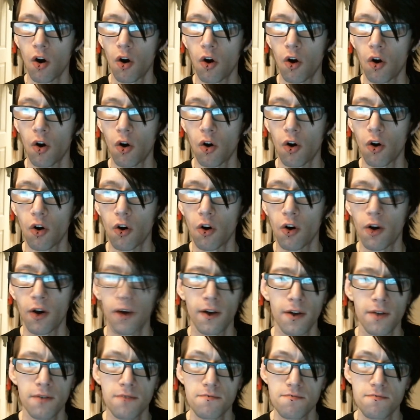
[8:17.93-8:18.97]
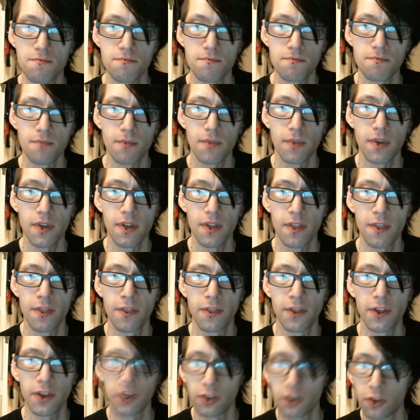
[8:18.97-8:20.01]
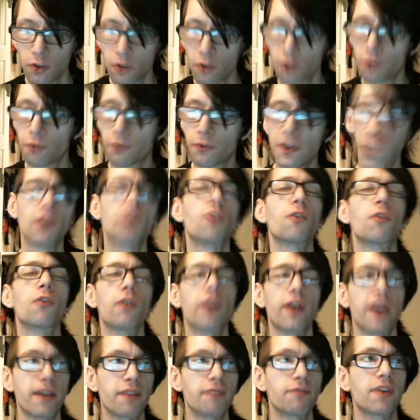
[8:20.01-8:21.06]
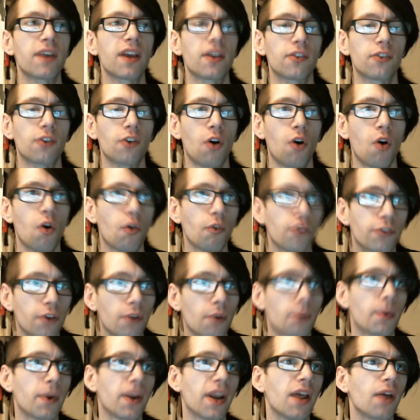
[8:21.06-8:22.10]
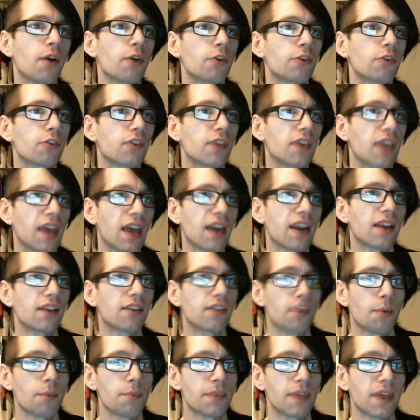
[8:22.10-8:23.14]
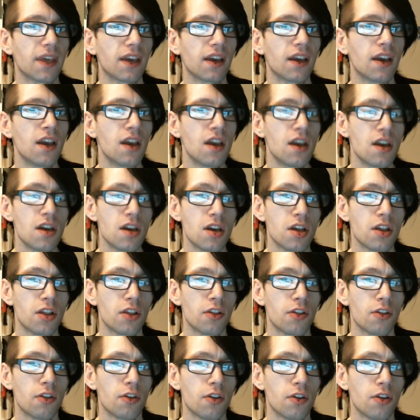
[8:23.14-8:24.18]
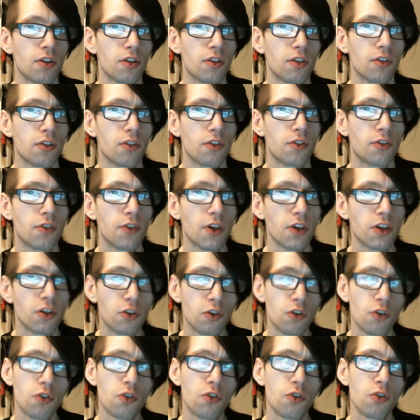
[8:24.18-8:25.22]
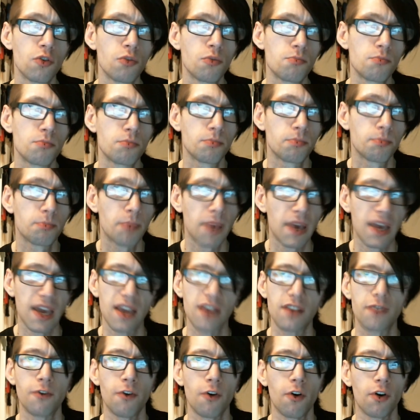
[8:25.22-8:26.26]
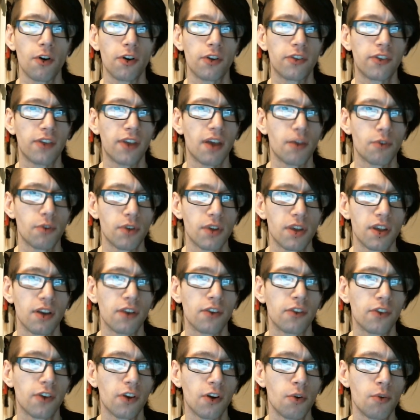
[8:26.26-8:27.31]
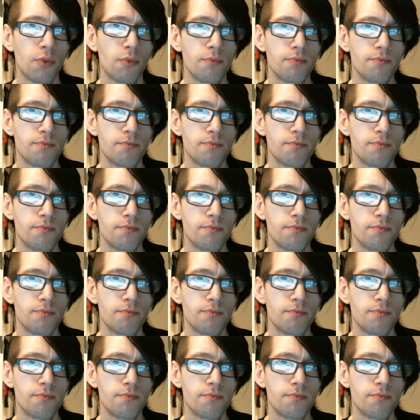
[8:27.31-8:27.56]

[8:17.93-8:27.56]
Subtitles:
or that you feel envious of someone else getting something that you paid for several years ago.